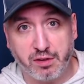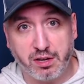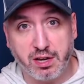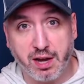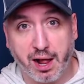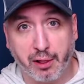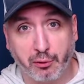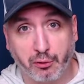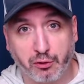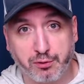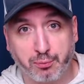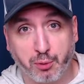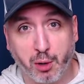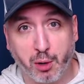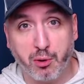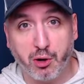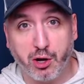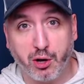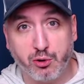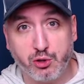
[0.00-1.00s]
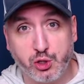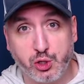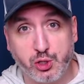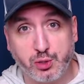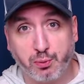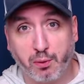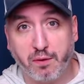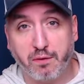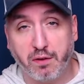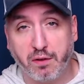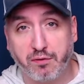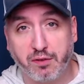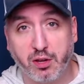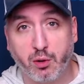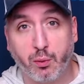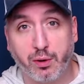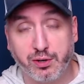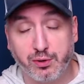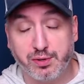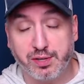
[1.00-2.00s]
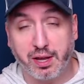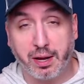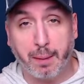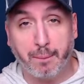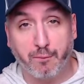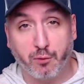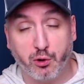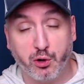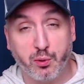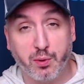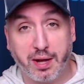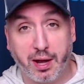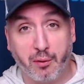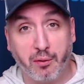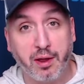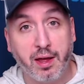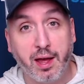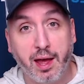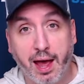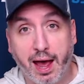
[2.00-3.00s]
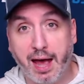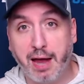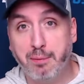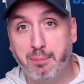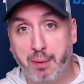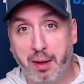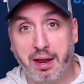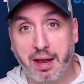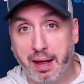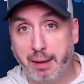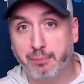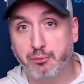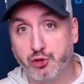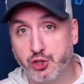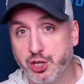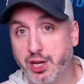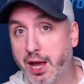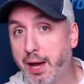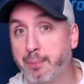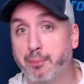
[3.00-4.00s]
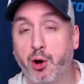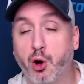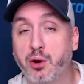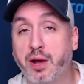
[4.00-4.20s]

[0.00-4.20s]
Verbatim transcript: Promo code Juice150 when you sign up for a new account at BetMGM.